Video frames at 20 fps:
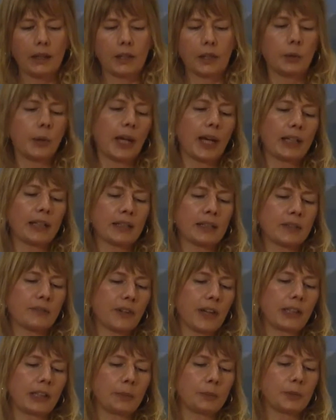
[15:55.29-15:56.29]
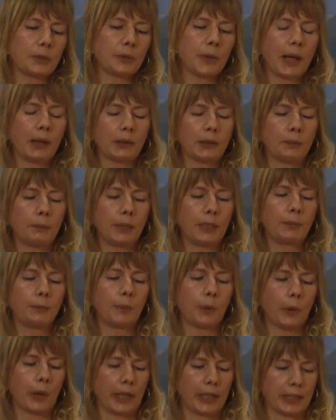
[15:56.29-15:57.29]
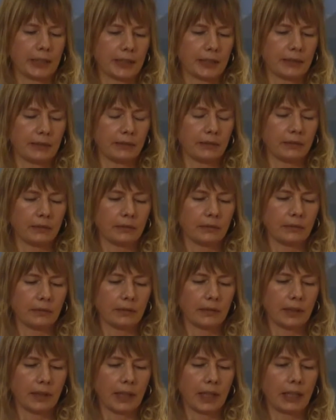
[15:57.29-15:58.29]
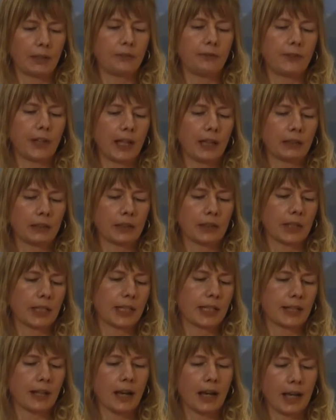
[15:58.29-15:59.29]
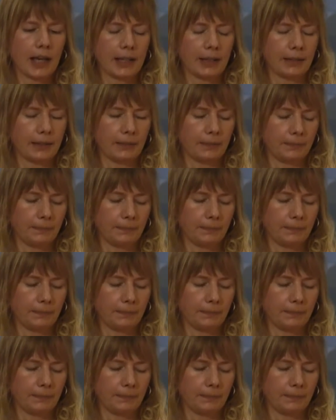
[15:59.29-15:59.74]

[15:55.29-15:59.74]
You hadn't developed around a midpoint and fell to the side.